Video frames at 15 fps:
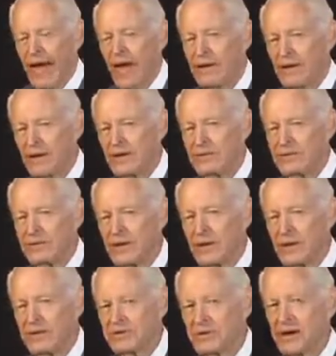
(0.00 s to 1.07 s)
I had not the
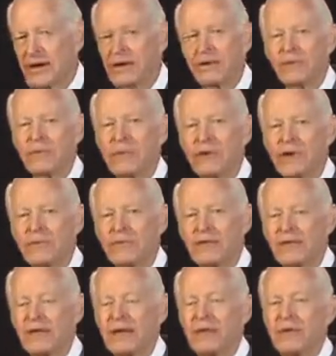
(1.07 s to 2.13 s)
slightest idea what I
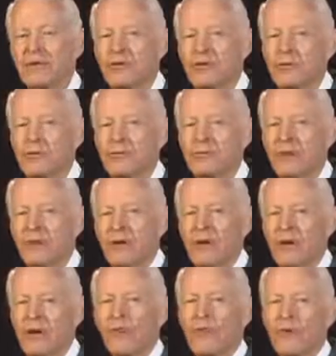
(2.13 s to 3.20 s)
was getting into.
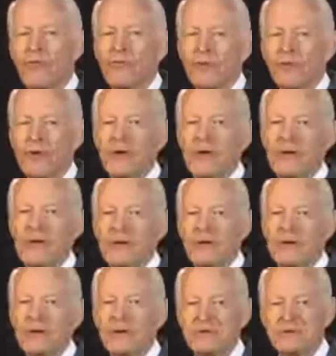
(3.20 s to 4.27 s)
For 3
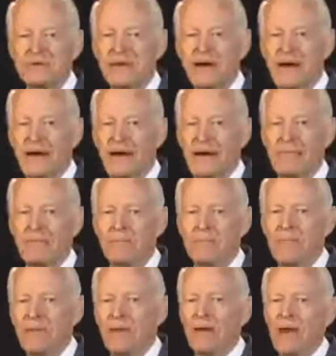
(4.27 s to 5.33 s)
years' time,
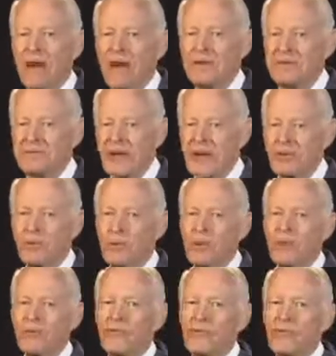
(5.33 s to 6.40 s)
I sat
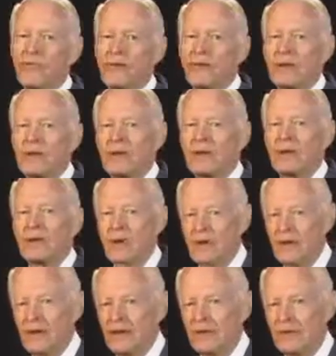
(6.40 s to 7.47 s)
with,
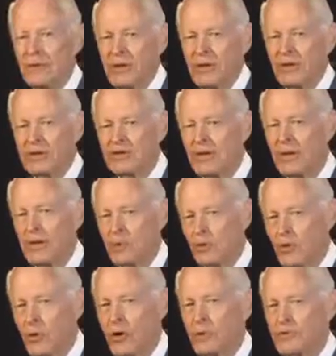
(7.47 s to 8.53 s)
lived in the
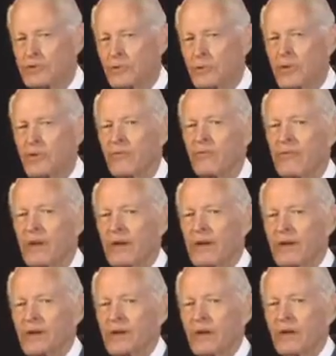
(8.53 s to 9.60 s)
same dorms with,
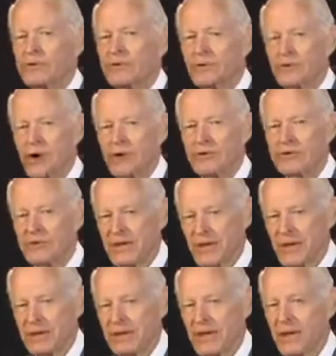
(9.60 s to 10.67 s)
was across the
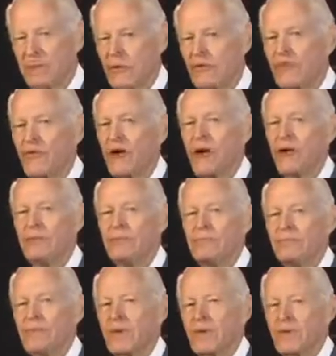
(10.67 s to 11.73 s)
dinner table from,